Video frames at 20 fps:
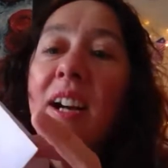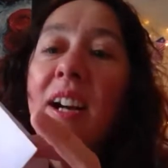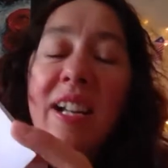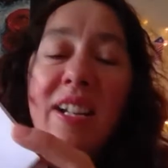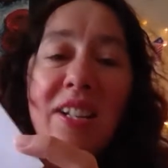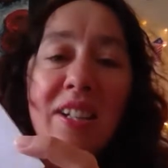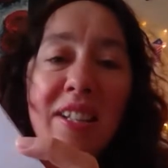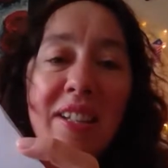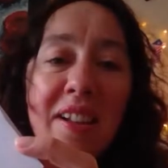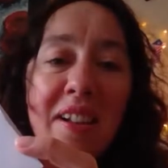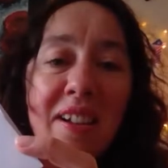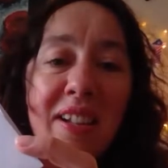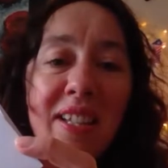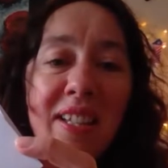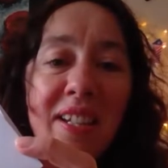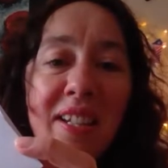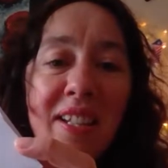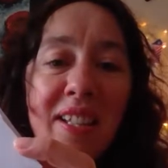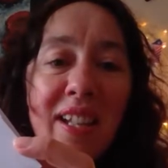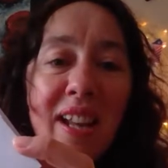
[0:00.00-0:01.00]
And just
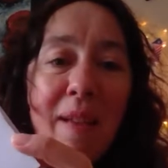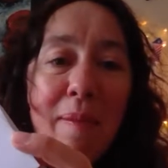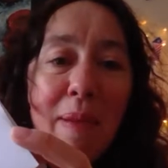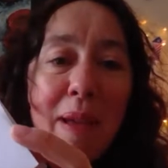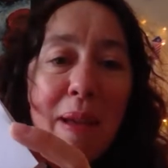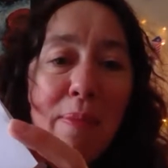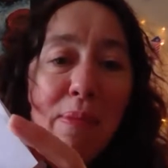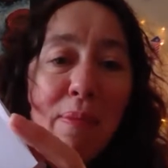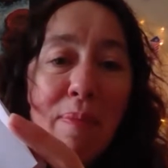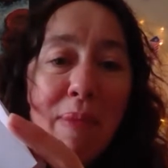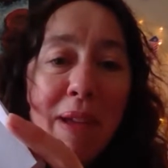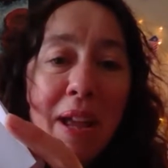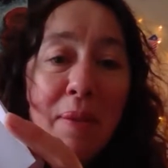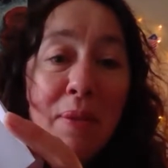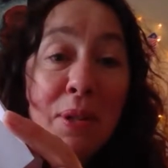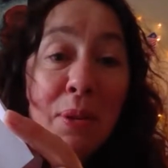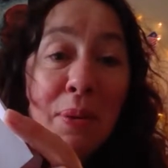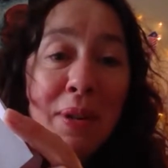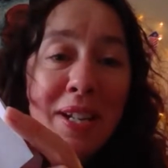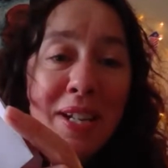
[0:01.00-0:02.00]
nice to see people being able
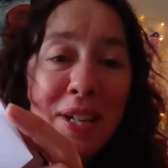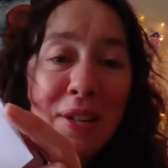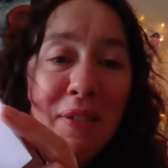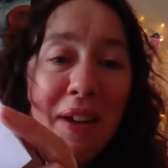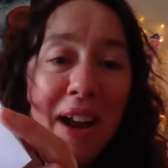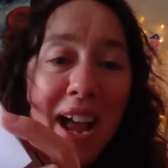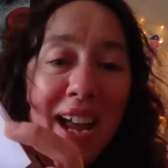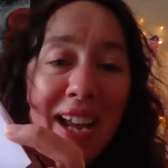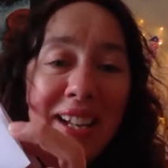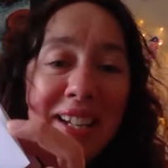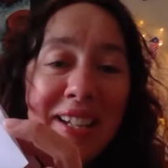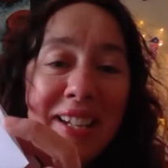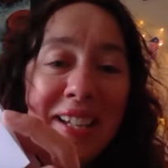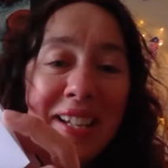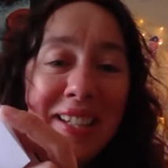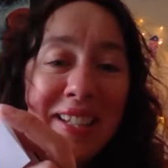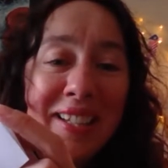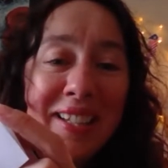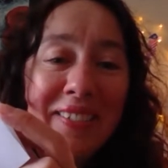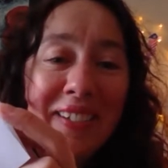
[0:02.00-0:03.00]
to interact
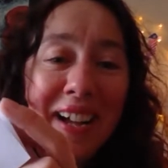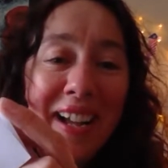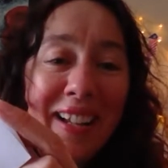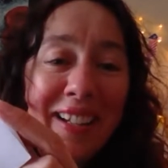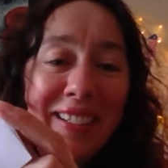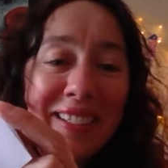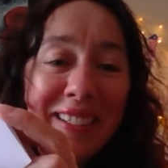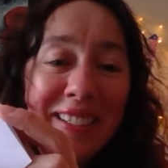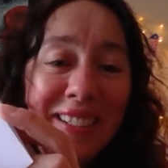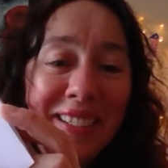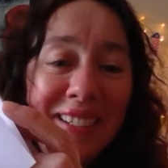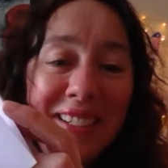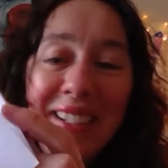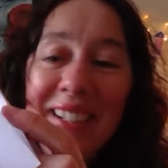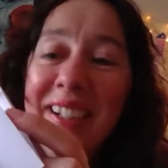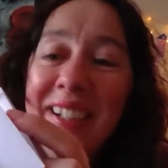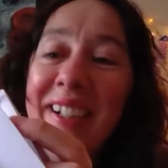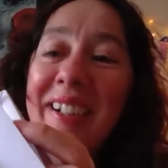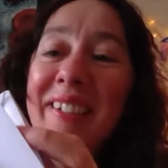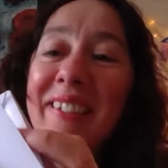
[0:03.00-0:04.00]
as well
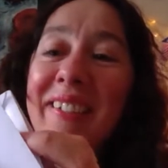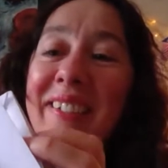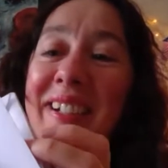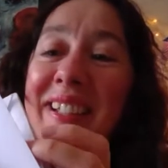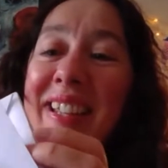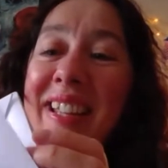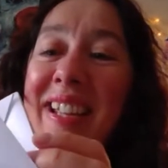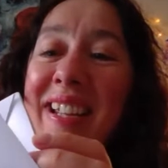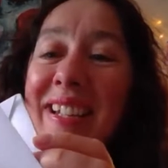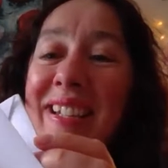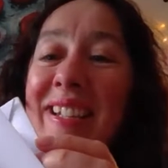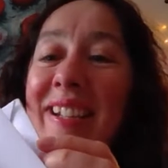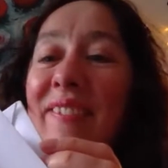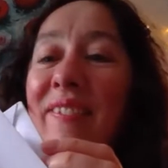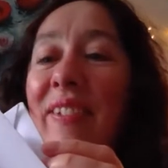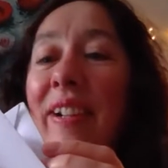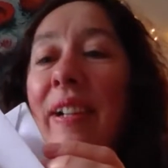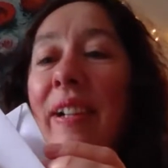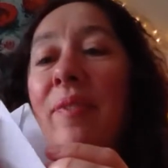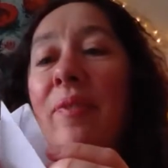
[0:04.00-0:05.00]
with each
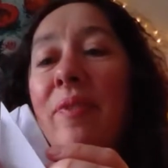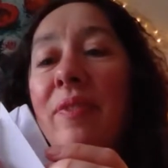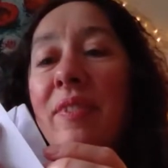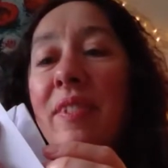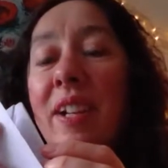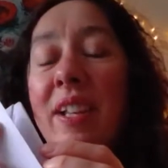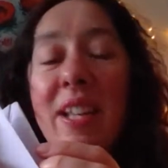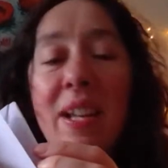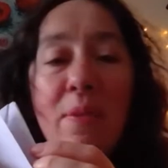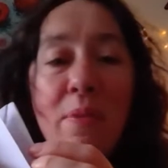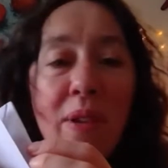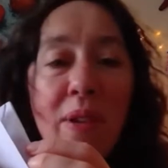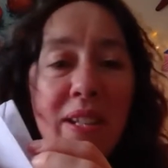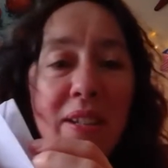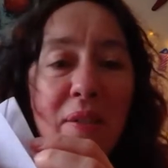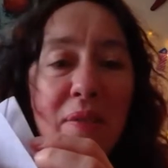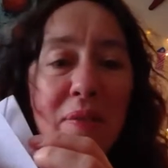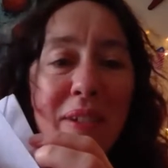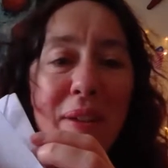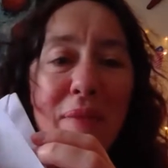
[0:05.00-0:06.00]
other. I think we're
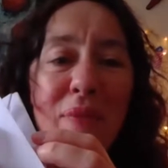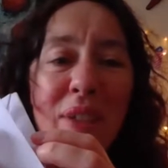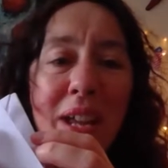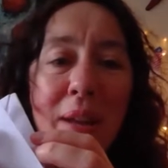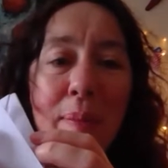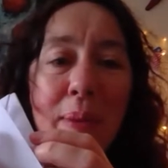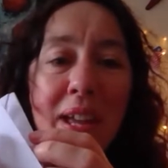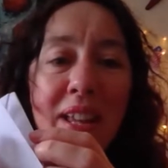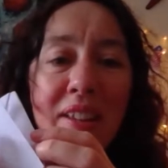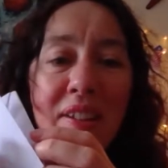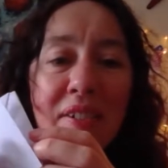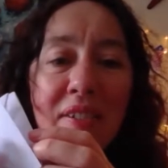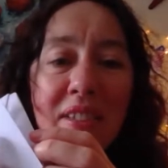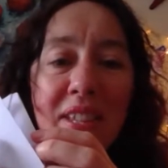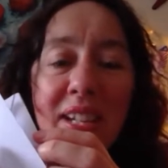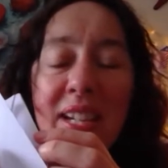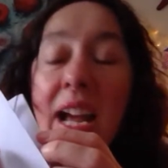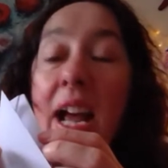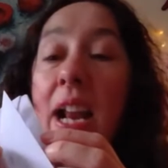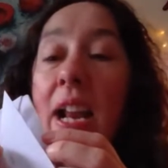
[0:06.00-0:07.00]
sort of living a bit through
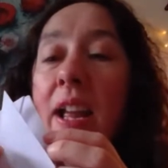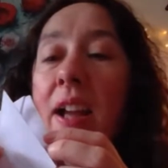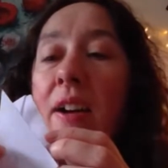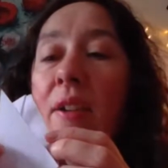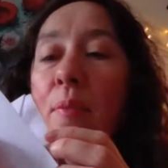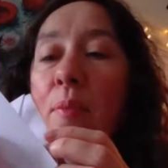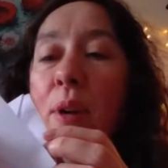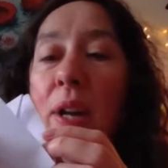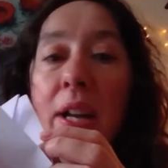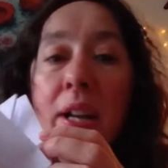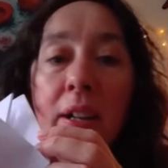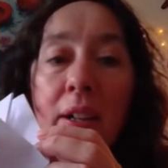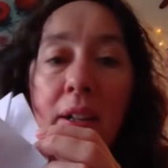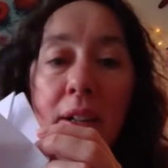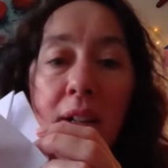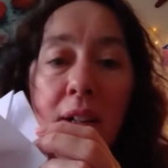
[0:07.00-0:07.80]
the telly, aren't we?